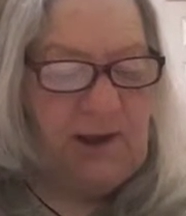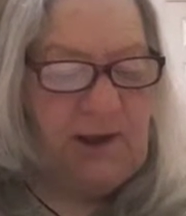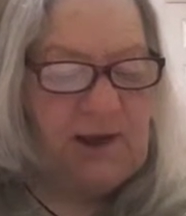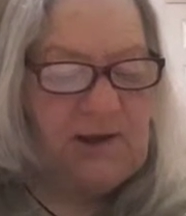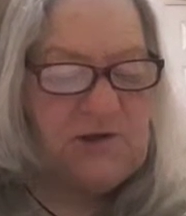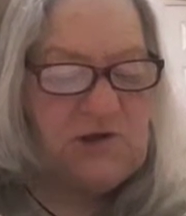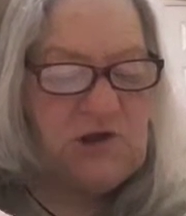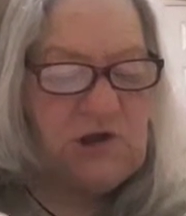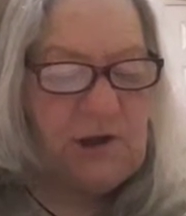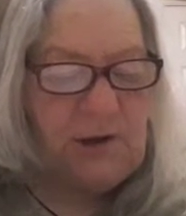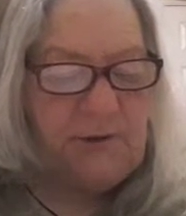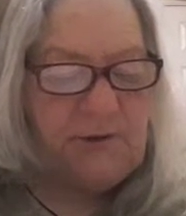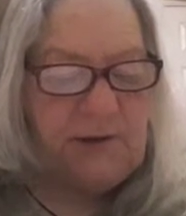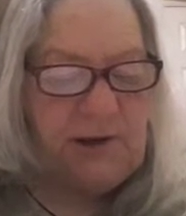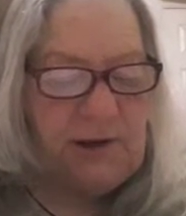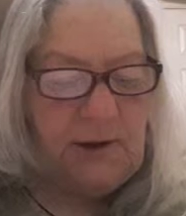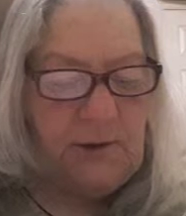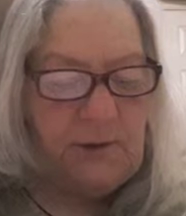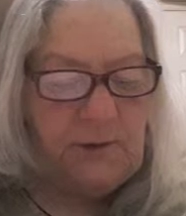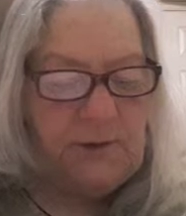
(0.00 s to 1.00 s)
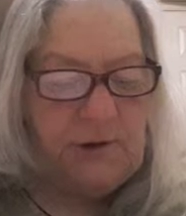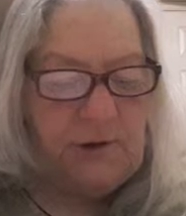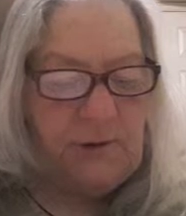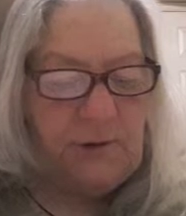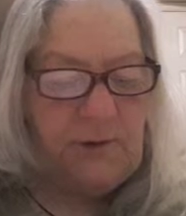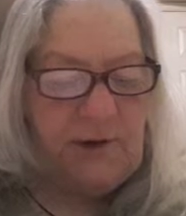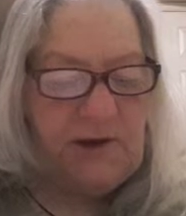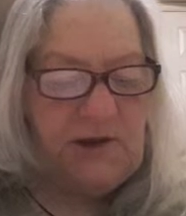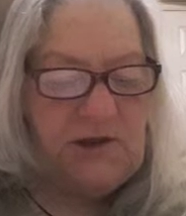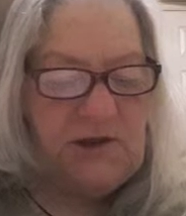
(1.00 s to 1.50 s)
and shall kill
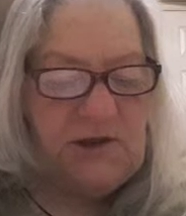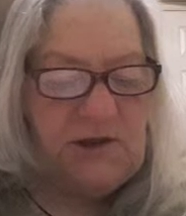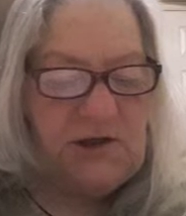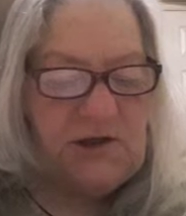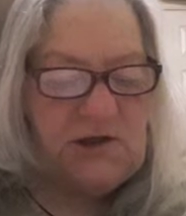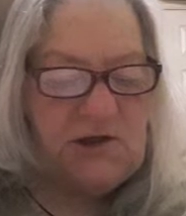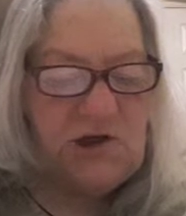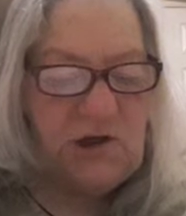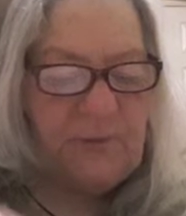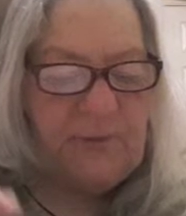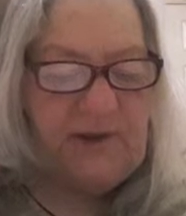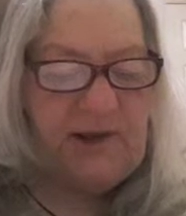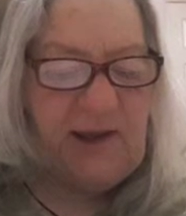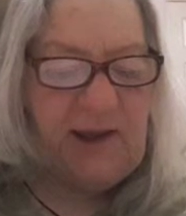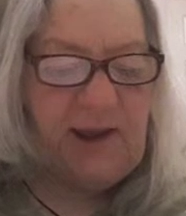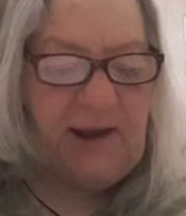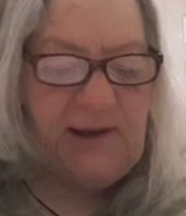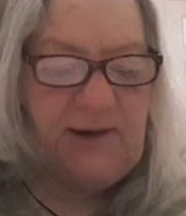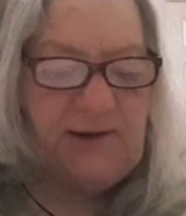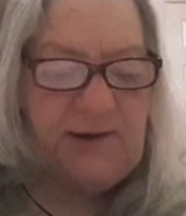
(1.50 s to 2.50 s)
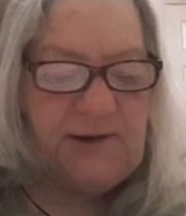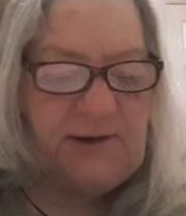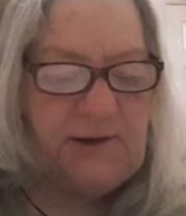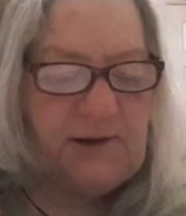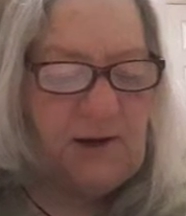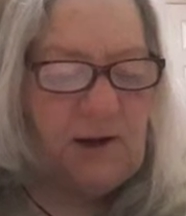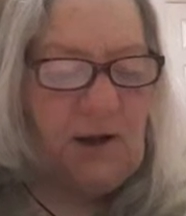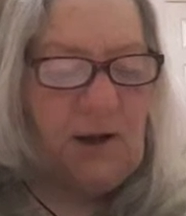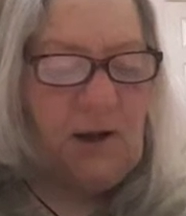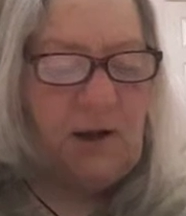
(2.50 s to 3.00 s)
you, and ye shall be hated
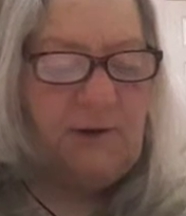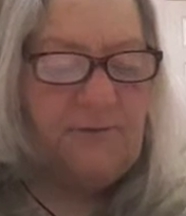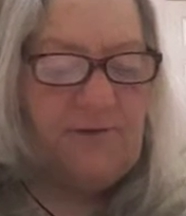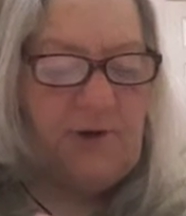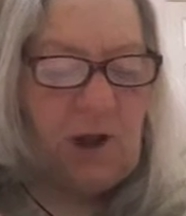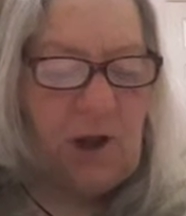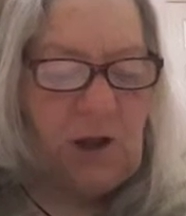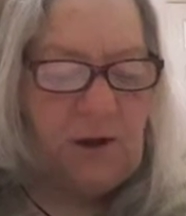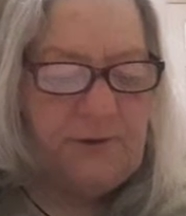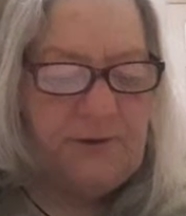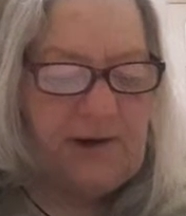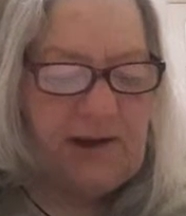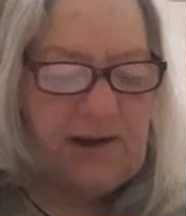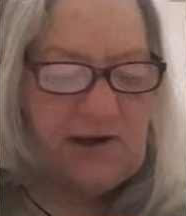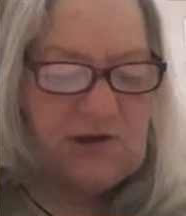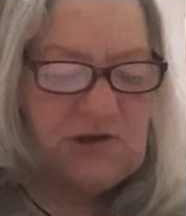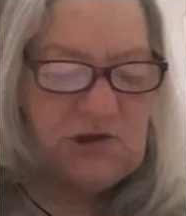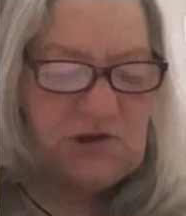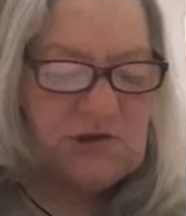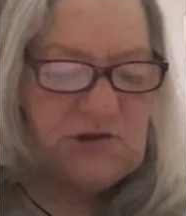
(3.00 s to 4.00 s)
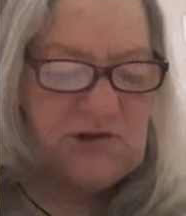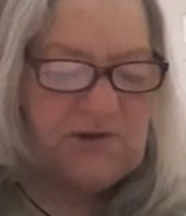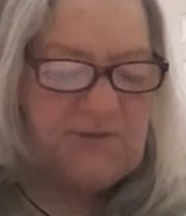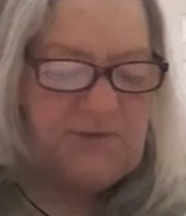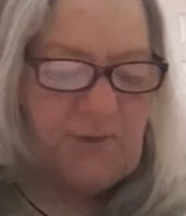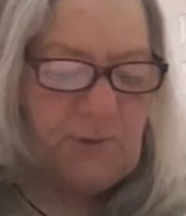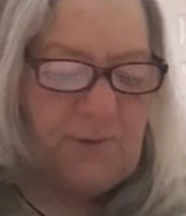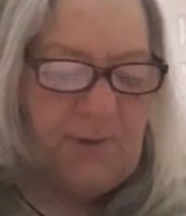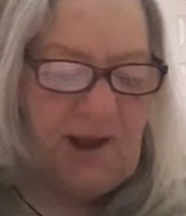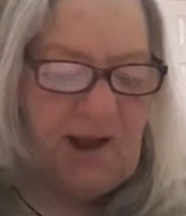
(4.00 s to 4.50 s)
of all nations
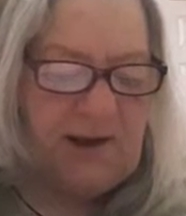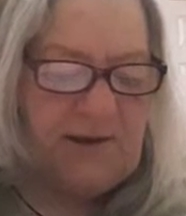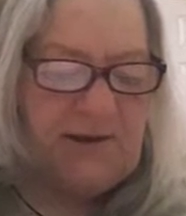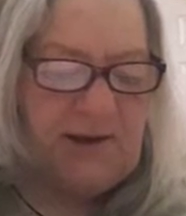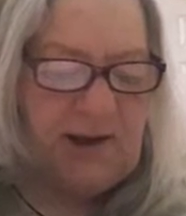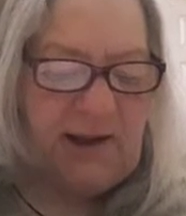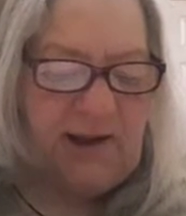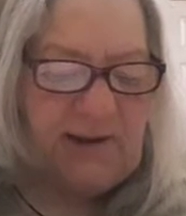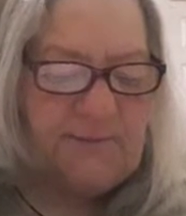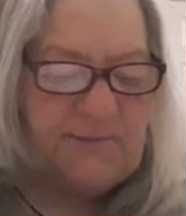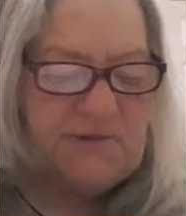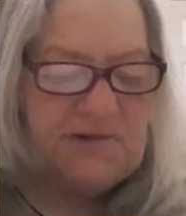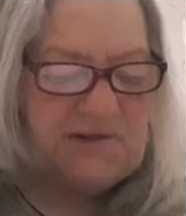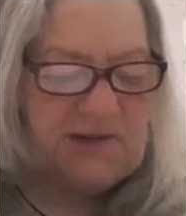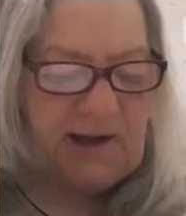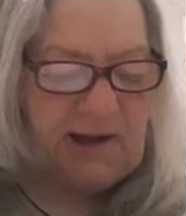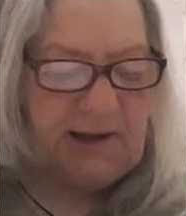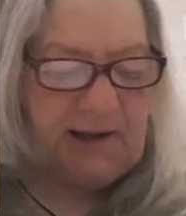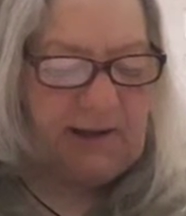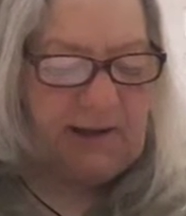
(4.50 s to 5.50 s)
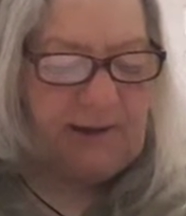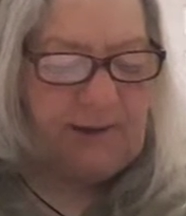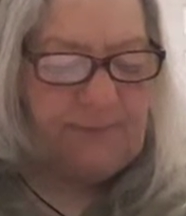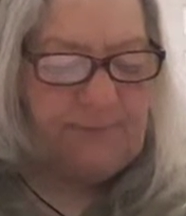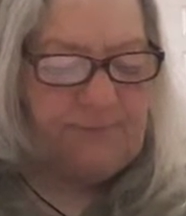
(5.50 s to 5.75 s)
for my name's sake.